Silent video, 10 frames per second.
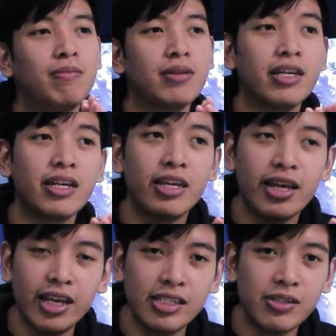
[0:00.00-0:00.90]
In
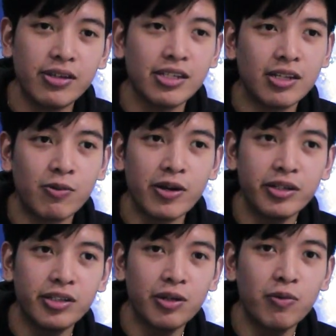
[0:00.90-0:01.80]
case you guys are
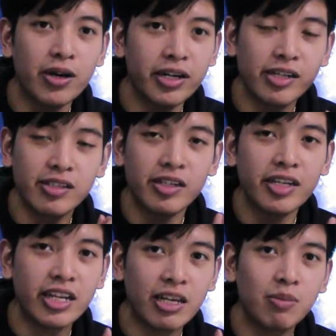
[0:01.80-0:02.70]
wondering why there's a
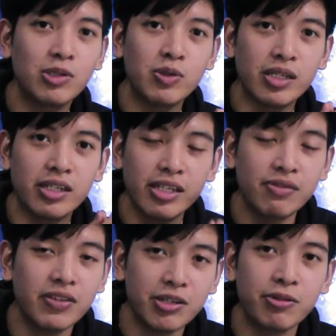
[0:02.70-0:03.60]
delay between this
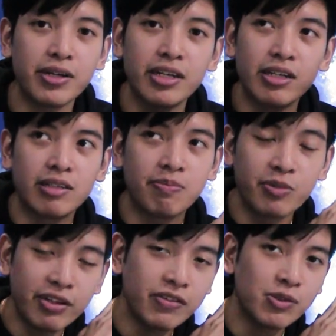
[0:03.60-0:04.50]
video and the
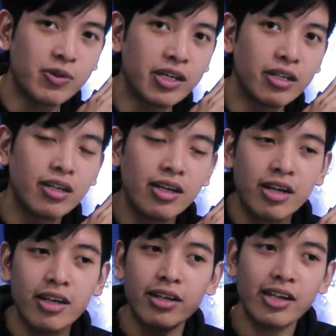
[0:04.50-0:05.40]
previous one,
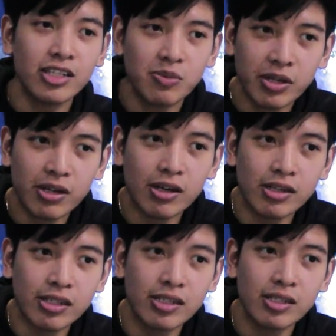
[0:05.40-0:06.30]
that is
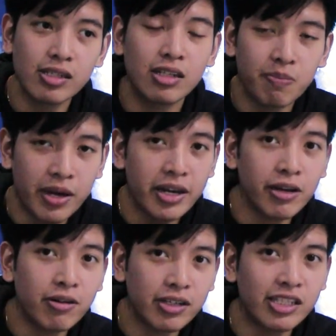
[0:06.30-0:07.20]
because depending on
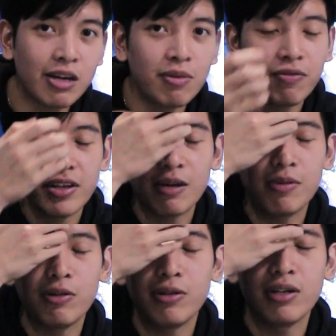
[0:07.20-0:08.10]
the time of the
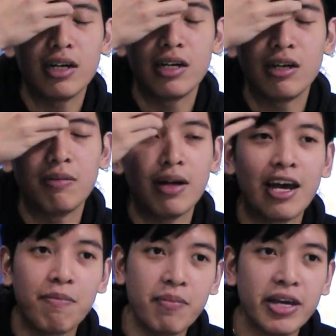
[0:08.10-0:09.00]
upload, I
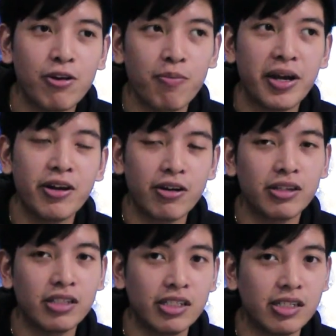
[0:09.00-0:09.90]
may or may not
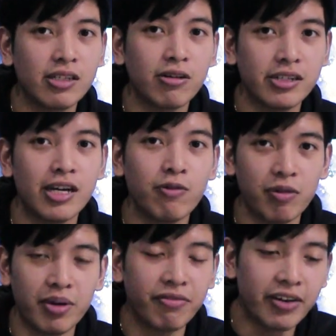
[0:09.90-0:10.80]
just got done with my
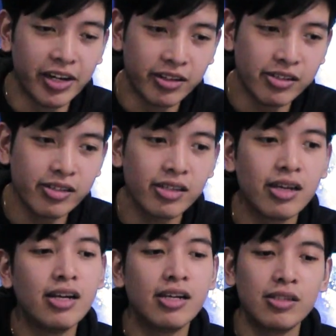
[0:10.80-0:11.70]
finals.
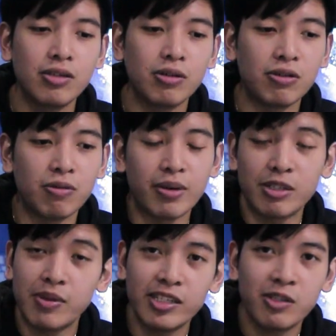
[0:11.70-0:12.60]
So my
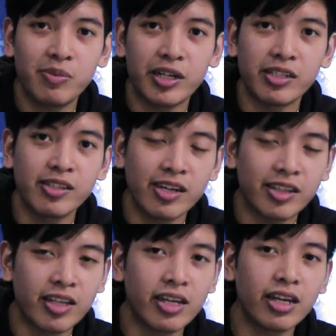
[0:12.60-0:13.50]
semester break is
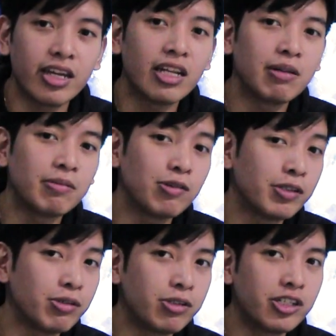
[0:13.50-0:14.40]
starting and I'm going to
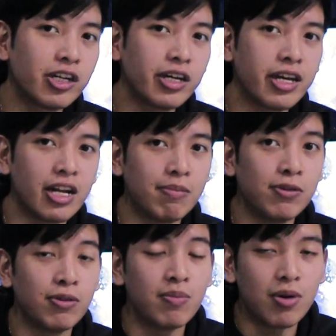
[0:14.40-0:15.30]
try and upload
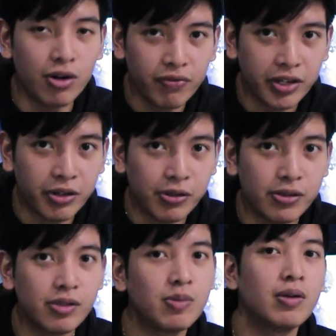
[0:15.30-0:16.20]
more
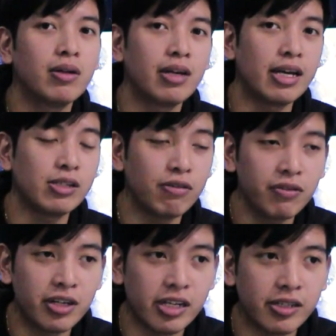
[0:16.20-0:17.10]
videos as often
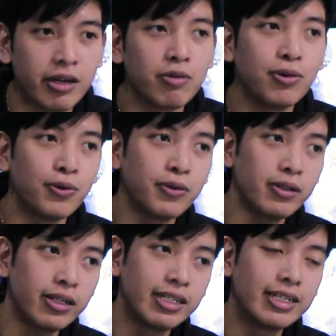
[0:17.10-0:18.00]
as I could.
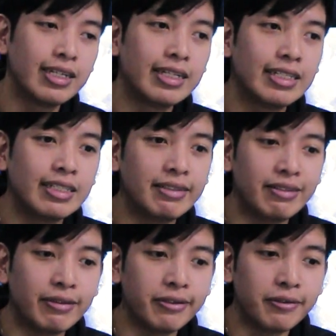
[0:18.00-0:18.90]

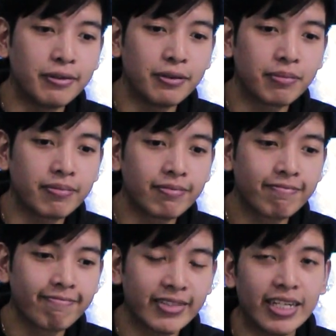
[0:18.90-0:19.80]
So
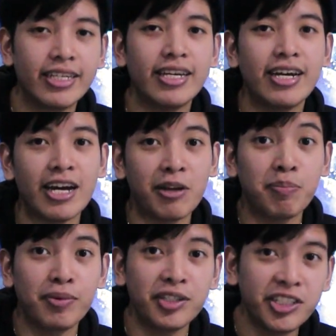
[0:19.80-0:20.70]
yeah, I
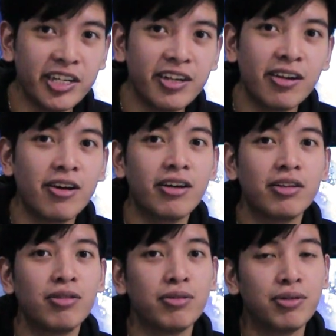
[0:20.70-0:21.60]
appreciate a lot to
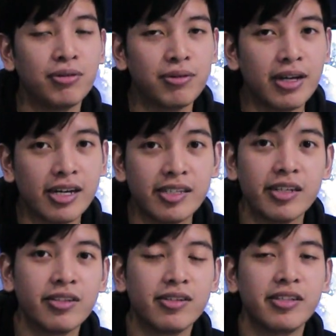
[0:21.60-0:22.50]
you guys and
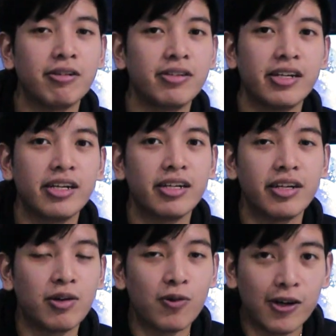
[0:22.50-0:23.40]
girls out there that are
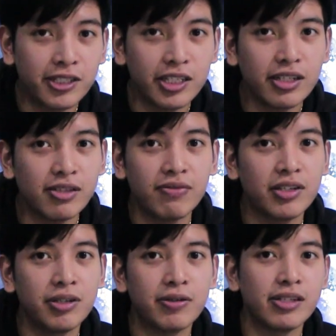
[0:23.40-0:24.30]
watching this video
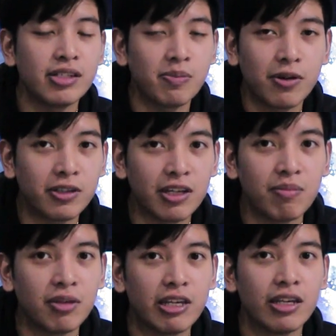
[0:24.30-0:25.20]
and supporting
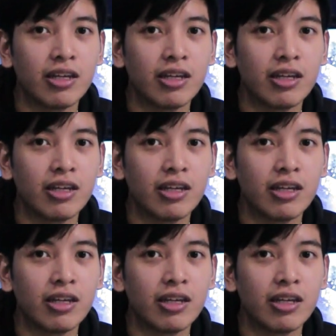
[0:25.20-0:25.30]
me.